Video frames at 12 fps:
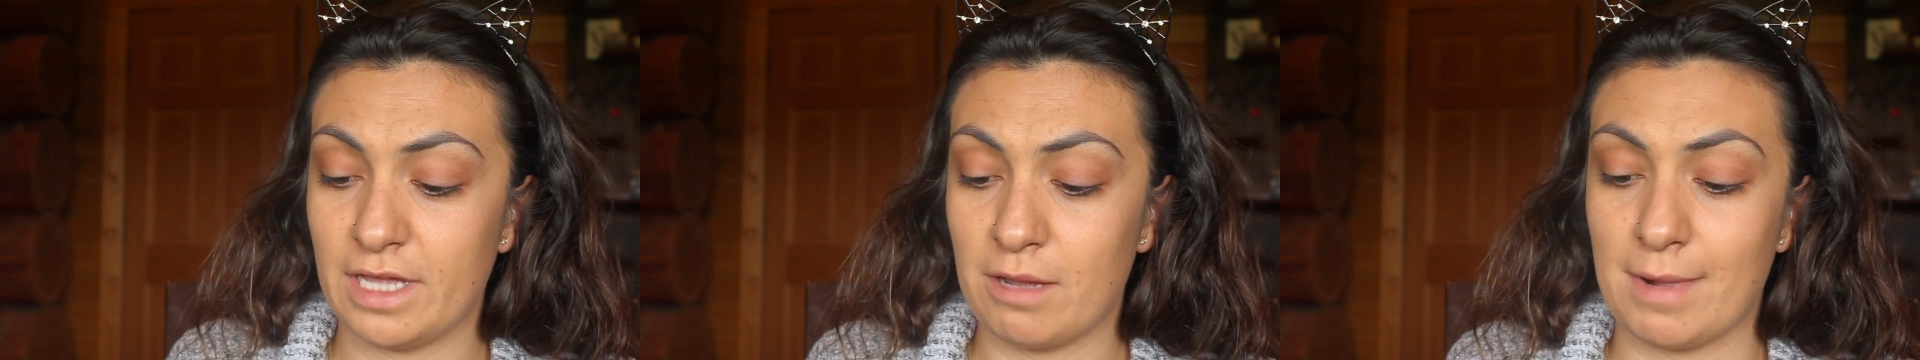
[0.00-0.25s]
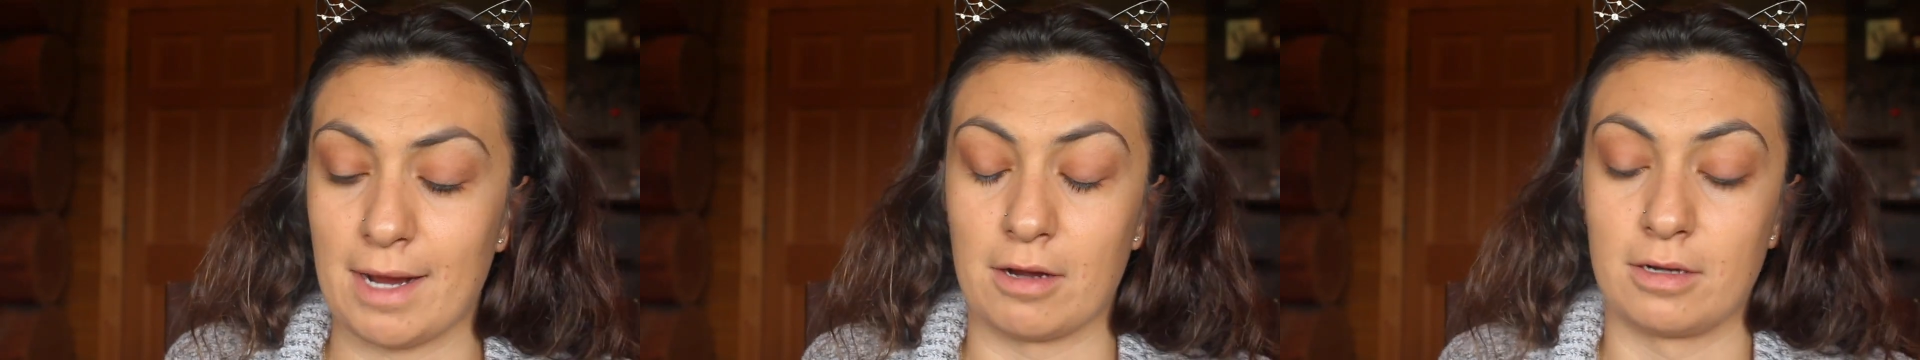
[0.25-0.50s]
day
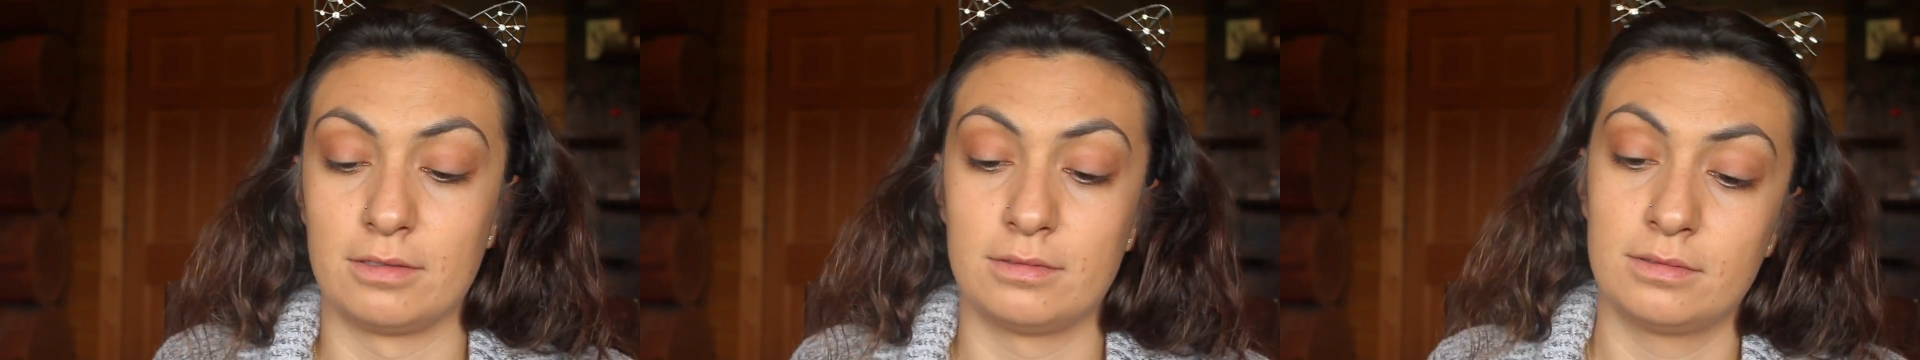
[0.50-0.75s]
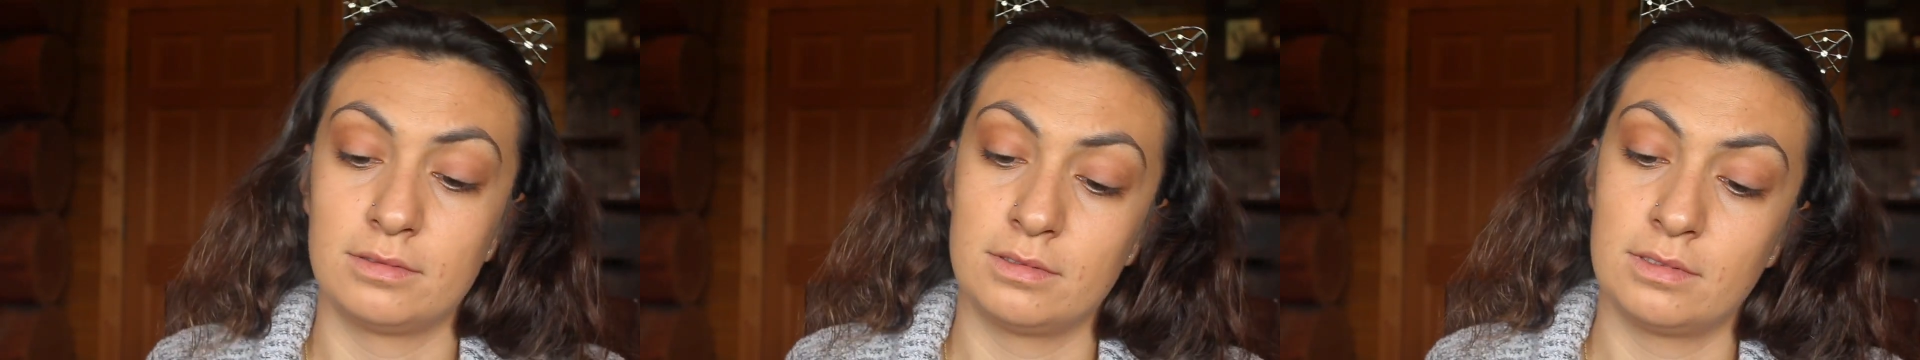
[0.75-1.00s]
wear,
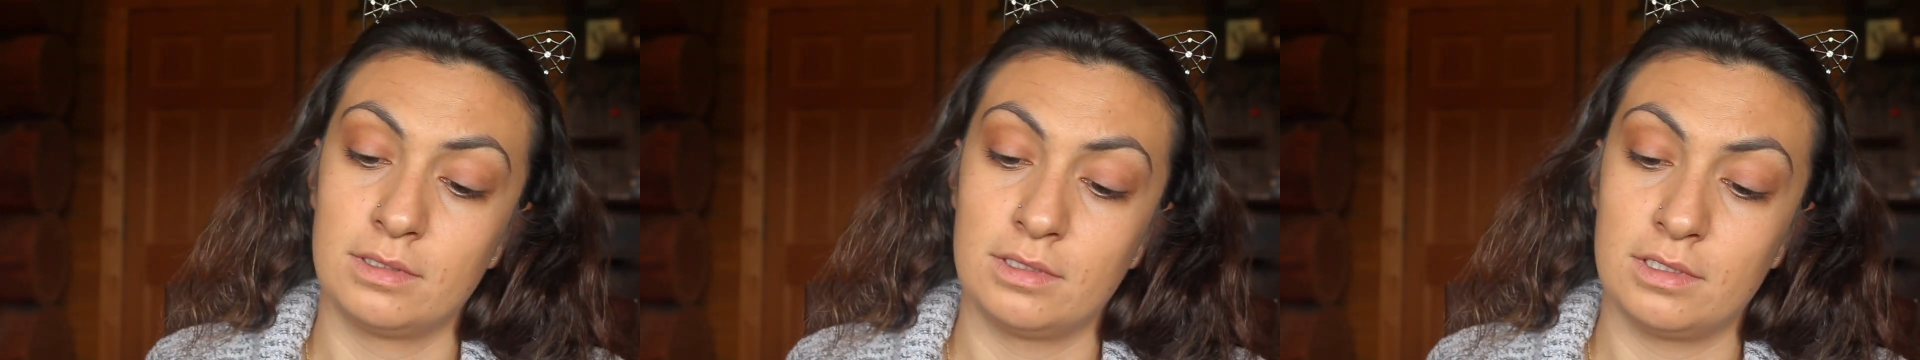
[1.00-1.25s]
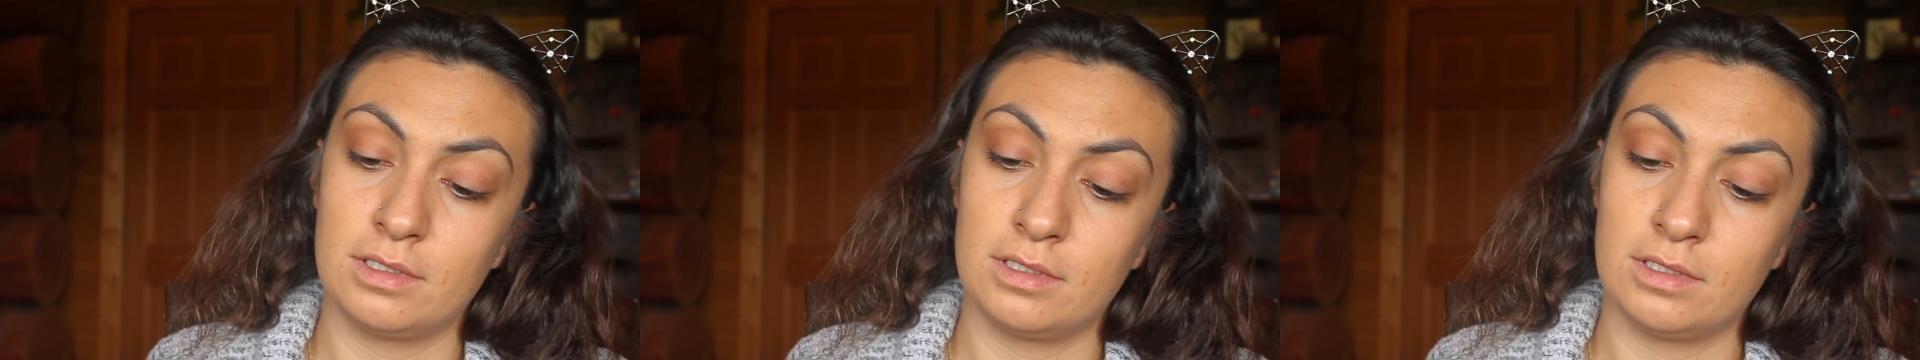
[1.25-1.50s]

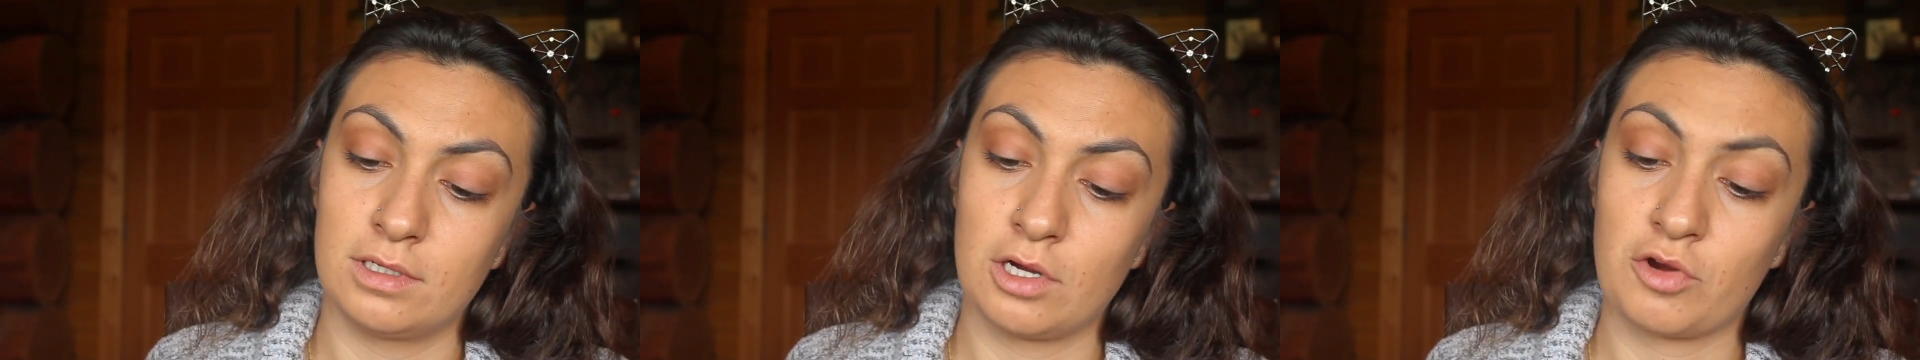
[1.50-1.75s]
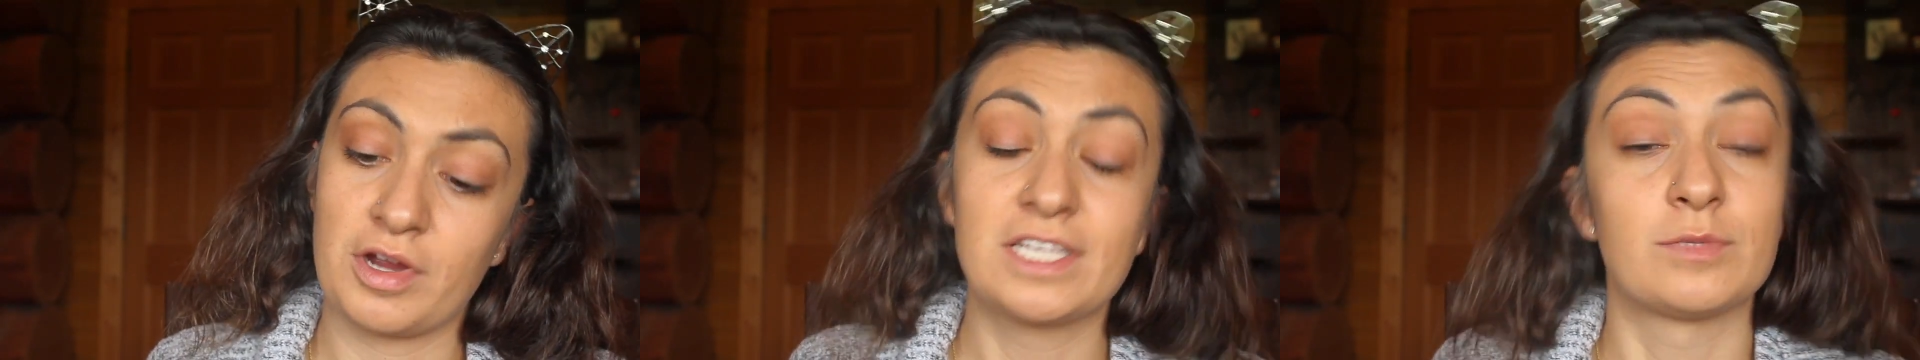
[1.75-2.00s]

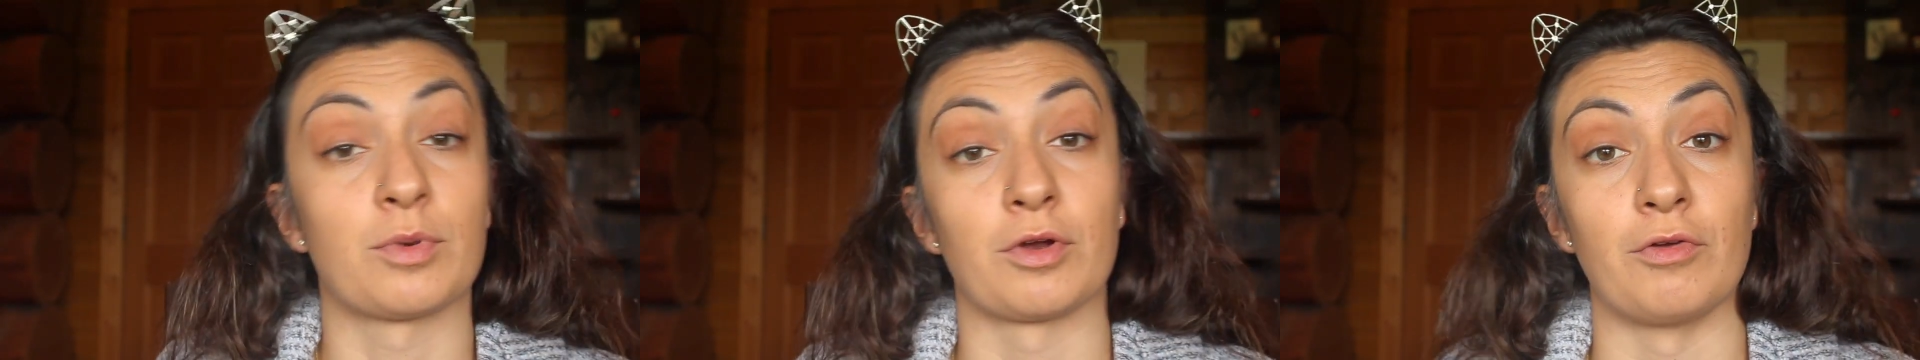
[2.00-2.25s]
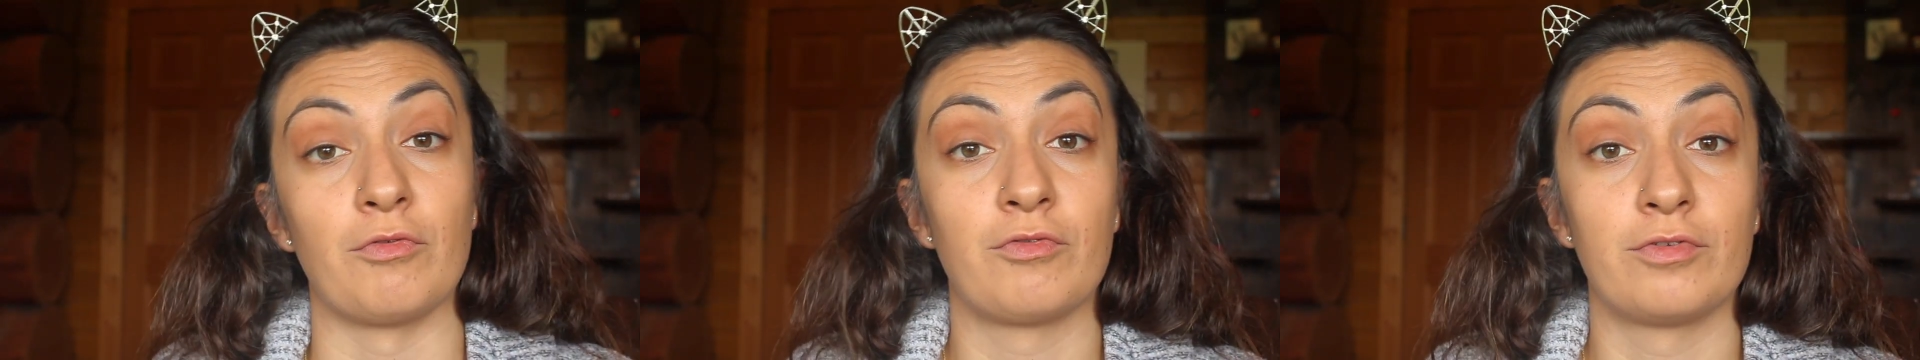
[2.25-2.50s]
crease
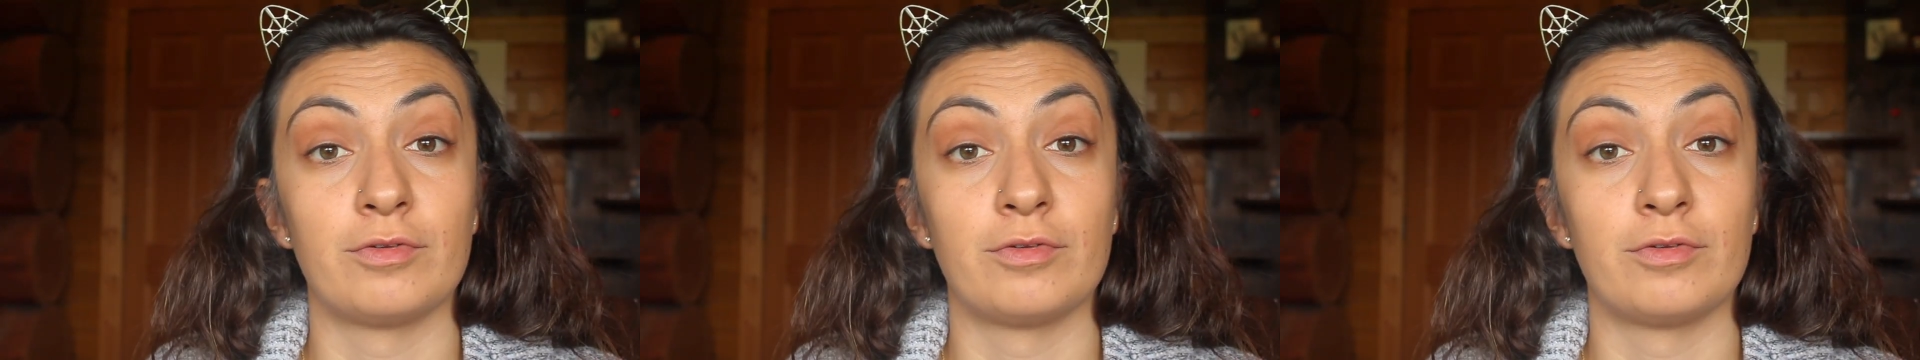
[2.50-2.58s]
proof.